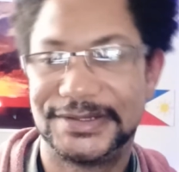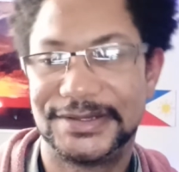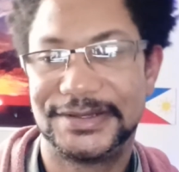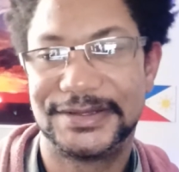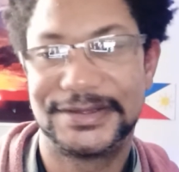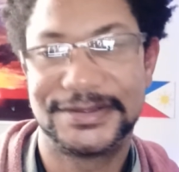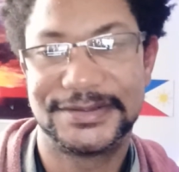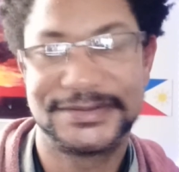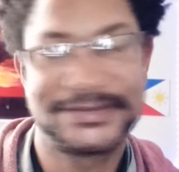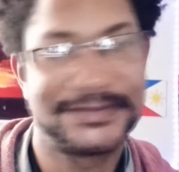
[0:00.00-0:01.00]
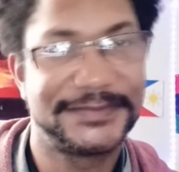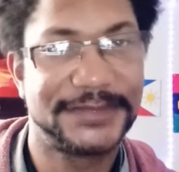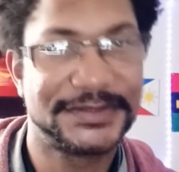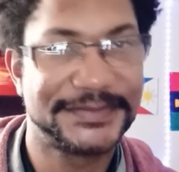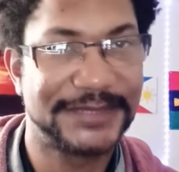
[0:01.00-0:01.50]
It's the
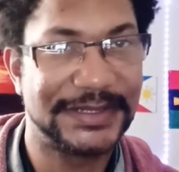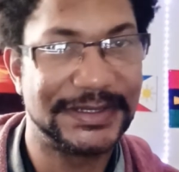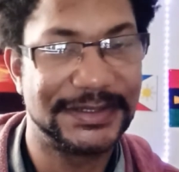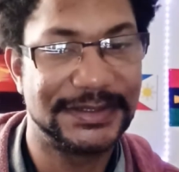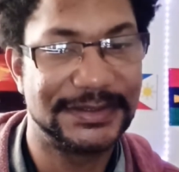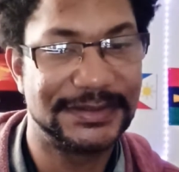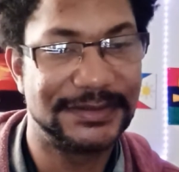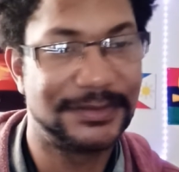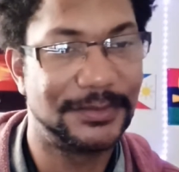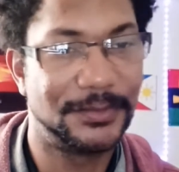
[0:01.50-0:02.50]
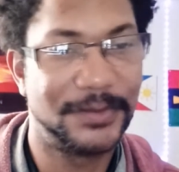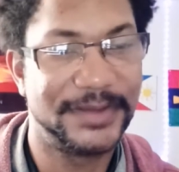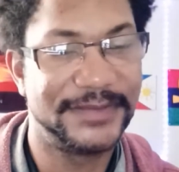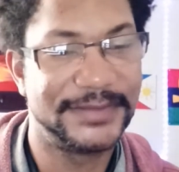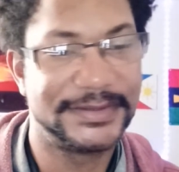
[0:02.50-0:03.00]
false flag
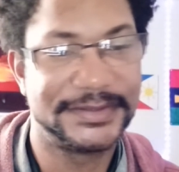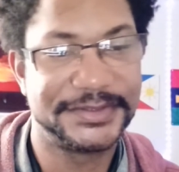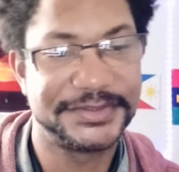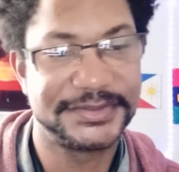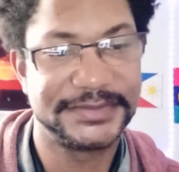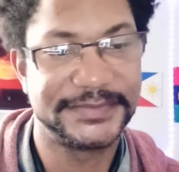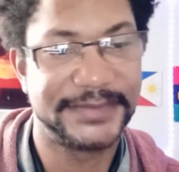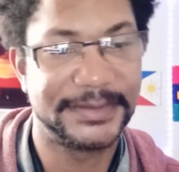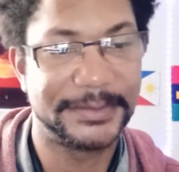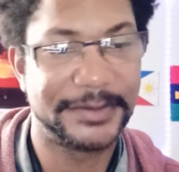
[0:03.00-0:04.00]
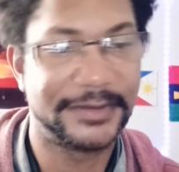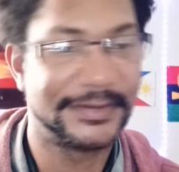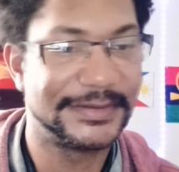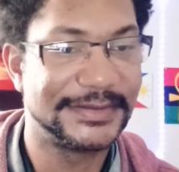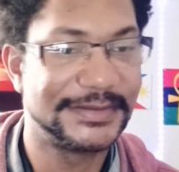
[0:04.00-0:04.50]
waving initiative that
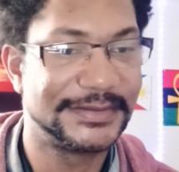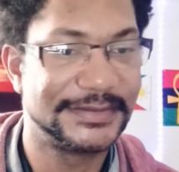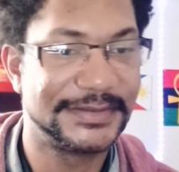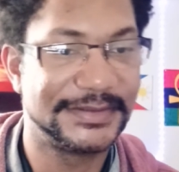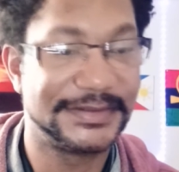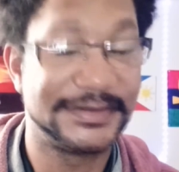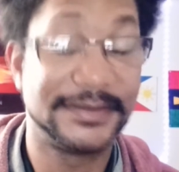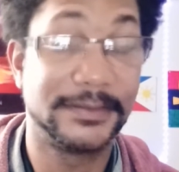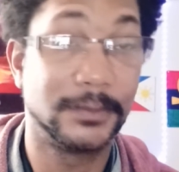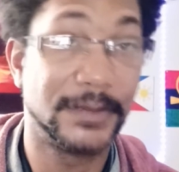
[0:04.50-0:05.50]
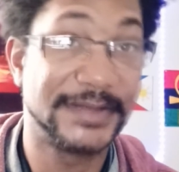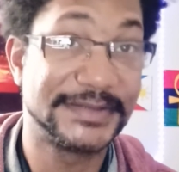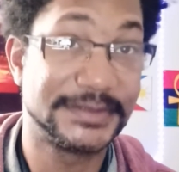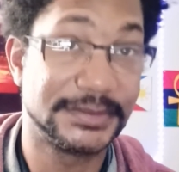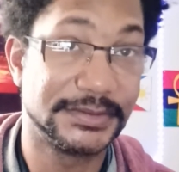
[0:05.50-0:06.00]
America and the
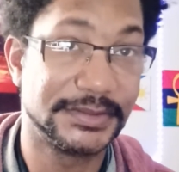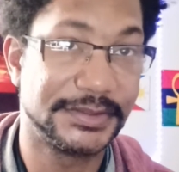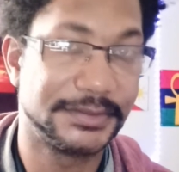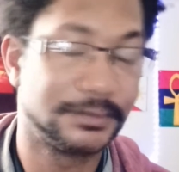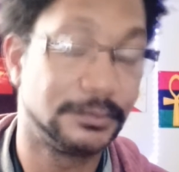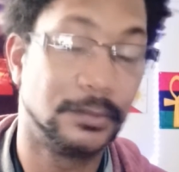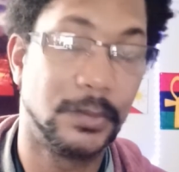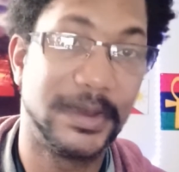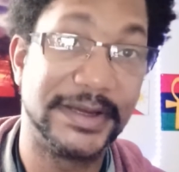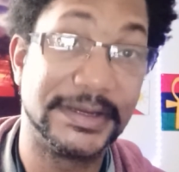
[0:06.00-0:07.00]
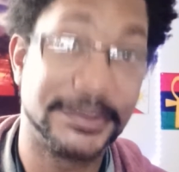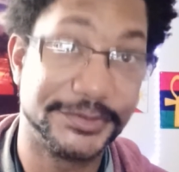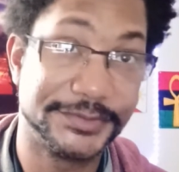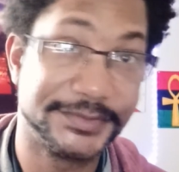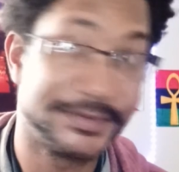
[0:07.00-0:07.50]
Western white
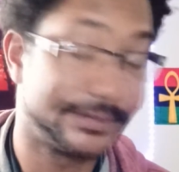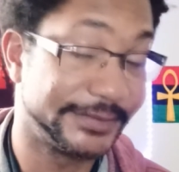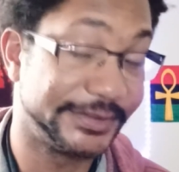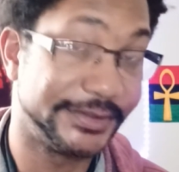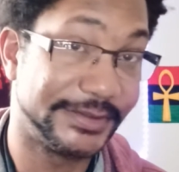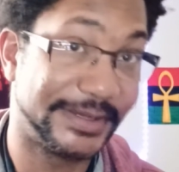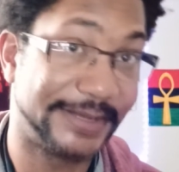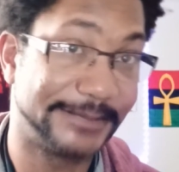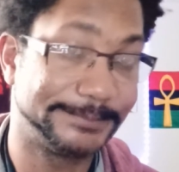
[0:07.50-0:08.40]
countries are really good at.